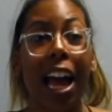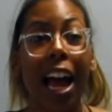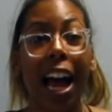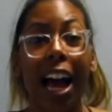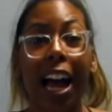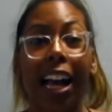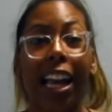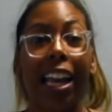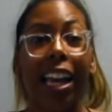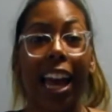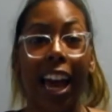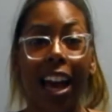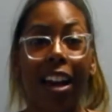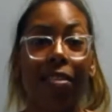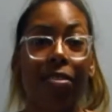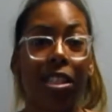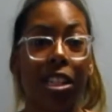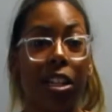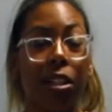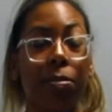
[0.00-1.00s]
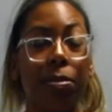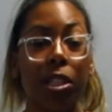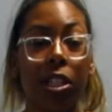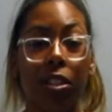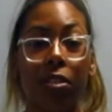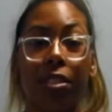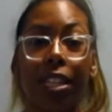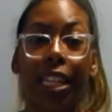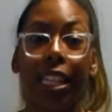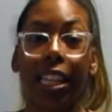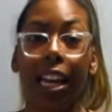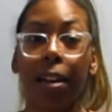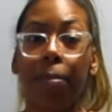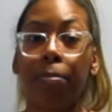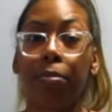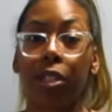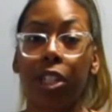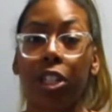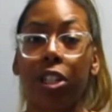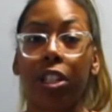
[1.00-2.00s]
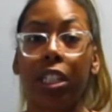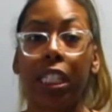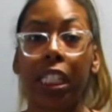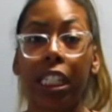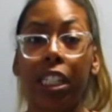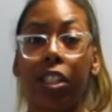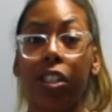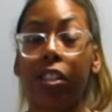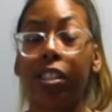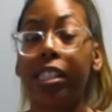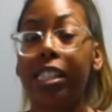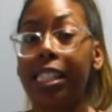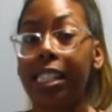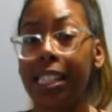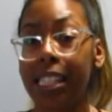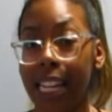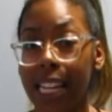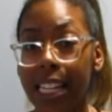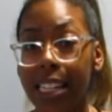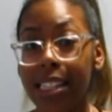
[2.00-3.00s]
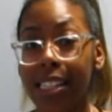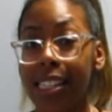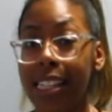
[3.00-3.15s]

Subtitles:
I have stopped using that brush cleaner since,